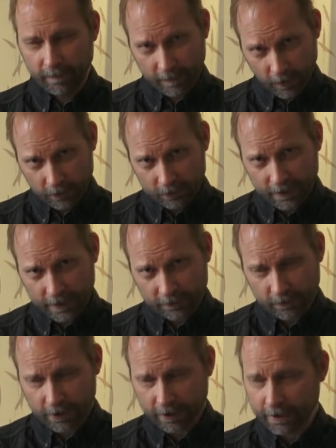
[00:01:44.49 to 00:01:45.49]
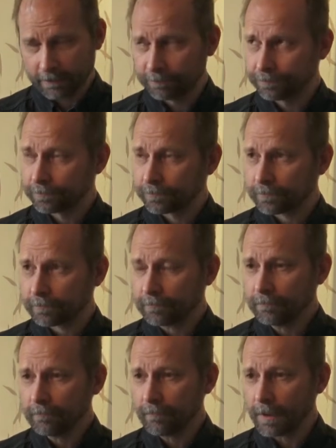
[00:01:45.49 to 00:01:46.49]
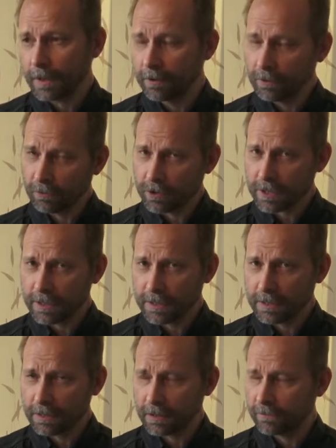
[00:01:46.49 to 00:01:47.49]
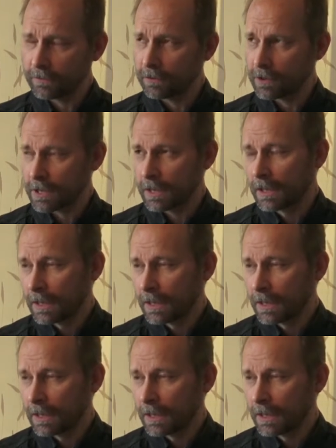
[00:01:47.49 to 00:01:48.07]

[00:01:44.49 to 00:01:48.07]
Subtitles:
boat network, the old standard of course.